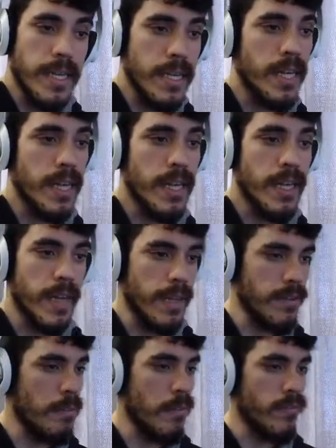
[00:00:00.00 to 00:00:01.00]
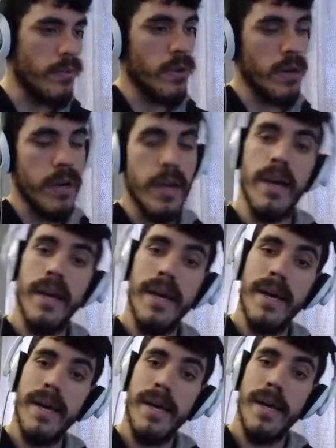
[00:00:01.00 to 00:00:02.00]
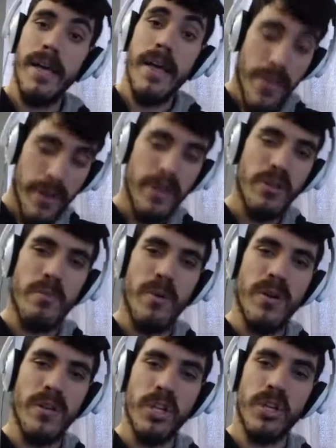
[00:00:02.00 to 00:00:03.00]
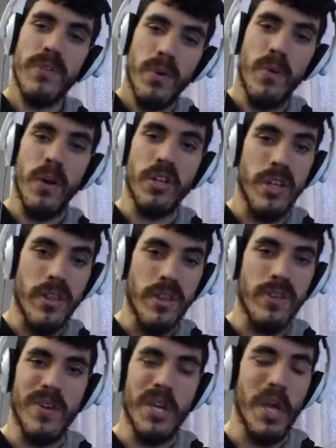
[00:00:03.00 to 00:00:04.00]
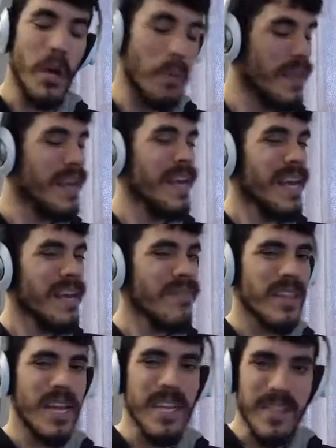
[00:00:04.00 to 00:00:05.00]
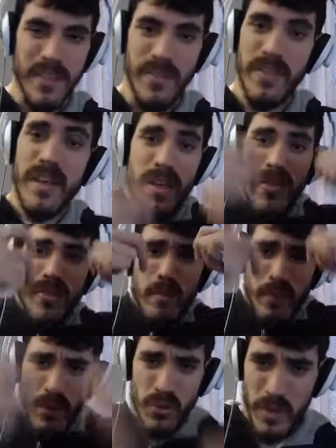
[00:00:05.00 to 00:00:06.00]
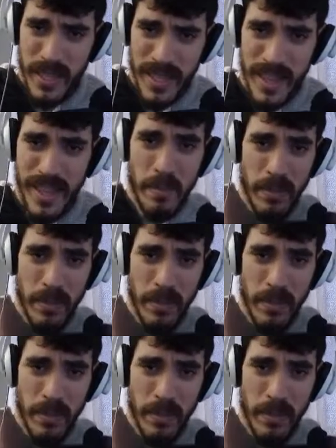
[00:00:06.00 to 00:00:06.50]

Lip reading: done, like I said before. Thank you so much for watching this video. If you liked it, thumb wrestle with that like